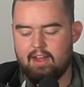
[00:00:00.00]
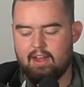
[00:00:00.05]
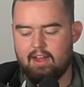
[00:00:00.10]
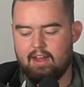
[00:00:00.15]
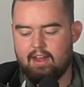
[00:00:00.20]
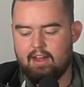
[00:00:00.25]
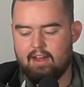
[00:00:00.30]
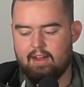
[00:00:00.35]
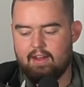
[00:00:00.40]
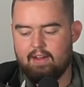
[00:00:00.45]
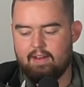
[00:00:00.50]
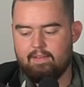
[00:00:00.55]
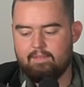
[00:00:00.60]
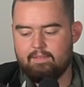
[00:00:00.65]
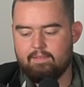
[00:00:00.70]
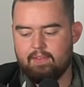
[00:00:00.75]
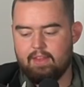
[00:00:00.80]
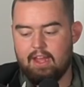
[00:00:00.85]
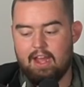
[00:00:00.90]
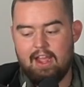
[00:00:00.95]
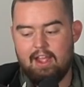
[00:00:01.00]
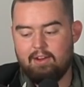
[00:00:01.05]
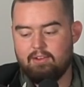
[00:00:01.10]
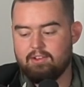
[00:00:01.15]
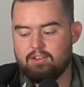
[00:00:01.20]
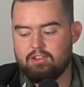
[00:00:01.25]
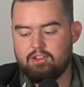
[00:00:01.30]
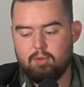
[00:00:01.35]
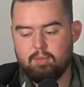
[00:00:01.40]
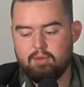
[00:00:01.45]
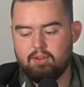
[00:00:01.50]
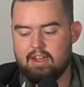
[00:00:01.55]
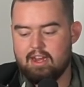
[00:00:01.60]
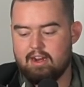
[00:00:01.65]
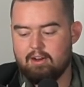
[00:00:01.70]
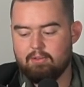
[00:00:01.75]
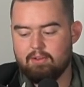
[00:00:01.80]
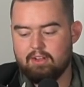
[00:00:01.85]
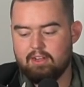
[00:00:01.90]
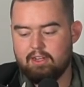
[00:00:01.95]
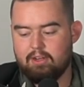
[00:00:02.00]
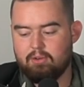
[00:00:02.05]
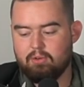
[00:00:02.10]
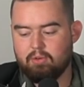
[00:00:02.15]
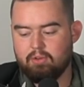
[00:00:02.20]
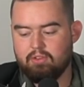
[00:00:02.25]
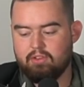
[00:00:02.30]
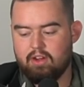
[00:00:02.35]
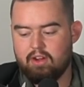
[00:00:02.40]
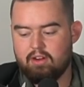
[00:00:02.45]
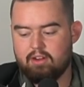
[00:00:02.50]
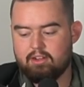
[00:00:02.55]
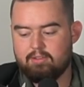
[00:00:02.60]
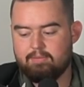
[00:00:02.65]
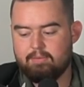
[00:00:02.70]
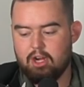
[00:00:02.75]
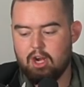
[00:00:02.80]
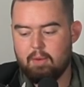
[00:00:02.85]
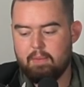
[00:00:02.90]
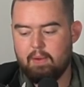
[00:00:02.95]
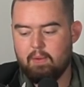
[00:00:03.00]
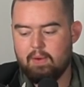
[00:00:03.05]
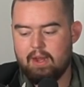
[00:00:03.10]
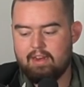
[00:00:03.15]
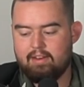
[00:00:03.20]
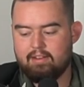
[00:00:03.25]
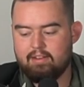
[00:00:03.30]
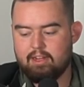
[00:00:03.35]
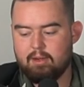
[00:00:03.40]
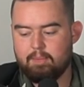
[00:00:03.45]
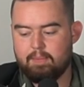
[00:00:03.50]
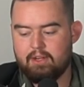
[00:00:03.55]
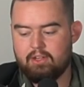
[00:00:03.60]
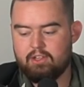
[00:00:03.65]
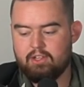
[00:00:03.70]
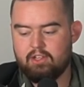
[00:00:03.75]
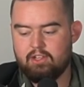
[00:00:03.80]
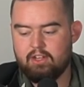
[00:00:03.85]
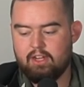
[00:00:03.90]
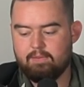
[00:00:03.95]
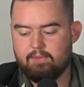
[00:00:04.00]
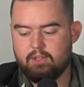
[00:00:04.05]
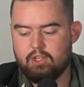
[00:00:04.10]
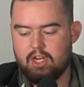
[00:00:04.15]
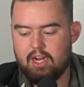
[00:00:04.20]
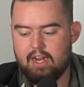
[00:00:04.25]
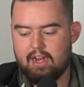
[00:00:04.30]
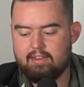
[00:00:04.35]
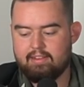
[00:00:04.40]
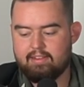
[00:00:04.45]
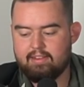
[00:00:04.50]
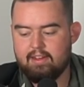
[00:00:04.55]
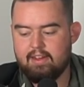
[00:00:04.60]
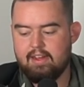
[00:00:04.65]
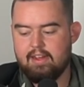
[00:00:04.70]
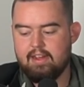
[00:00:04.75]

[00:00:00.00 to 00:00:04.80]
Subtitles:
Ayo Dosunmu had a really cool dunk. Kobe White took a bunch of dumb shots.